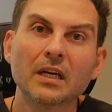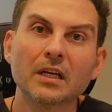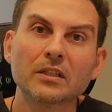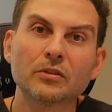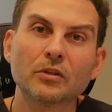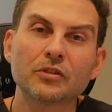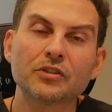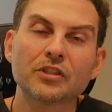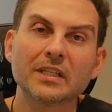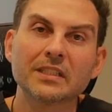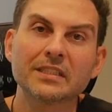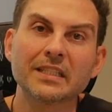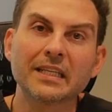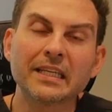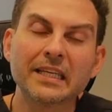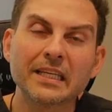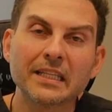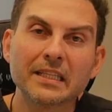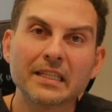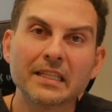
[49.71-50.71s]
such as the
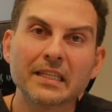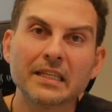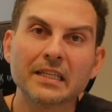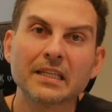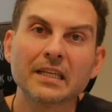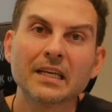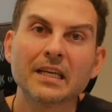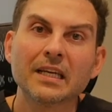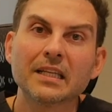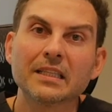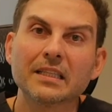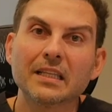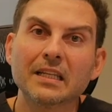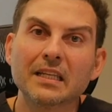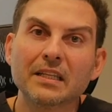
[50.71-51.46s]
kidney, the